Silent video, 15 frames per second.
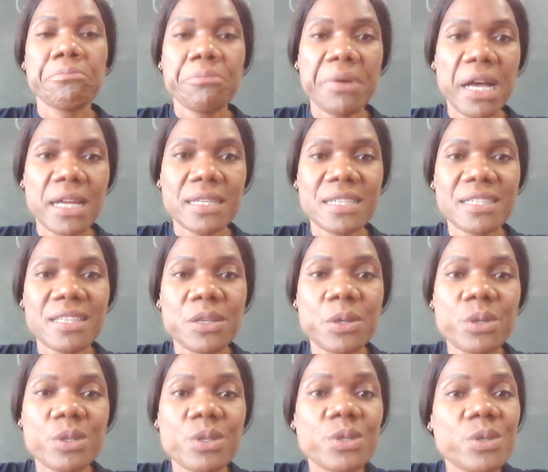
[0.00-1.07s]
But the
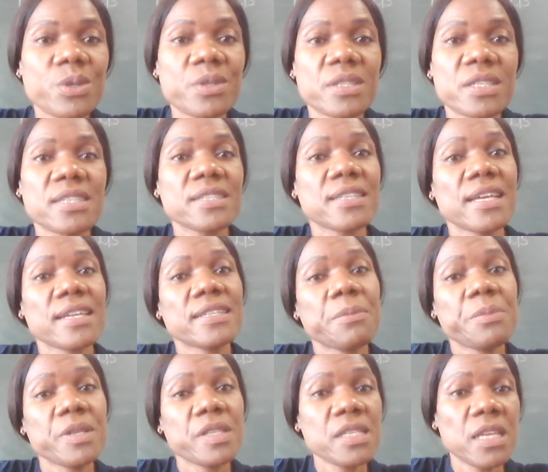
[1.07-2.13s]
good news is that a
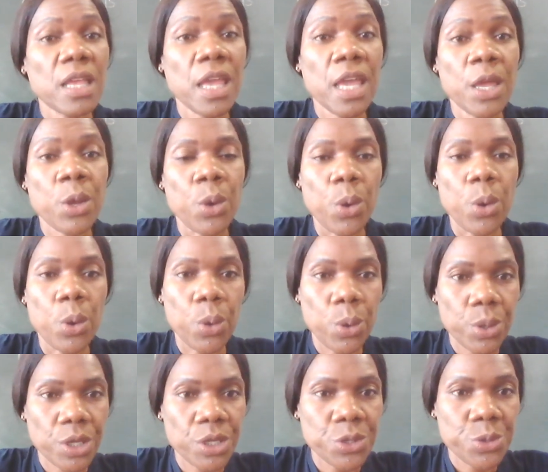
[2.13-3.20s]
person can
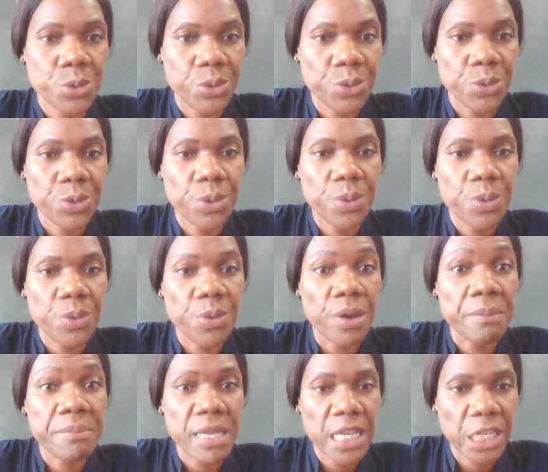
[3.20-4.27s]
go into
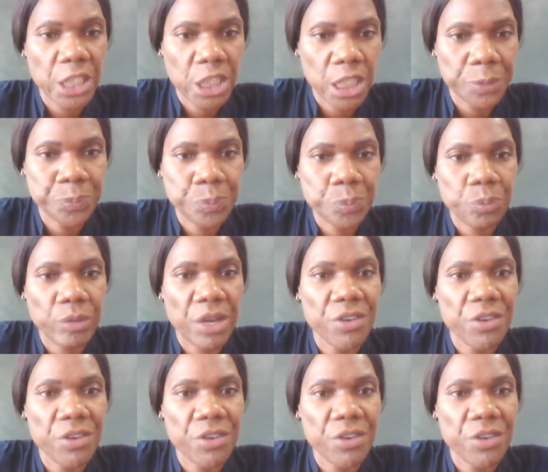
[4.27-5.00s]
remission.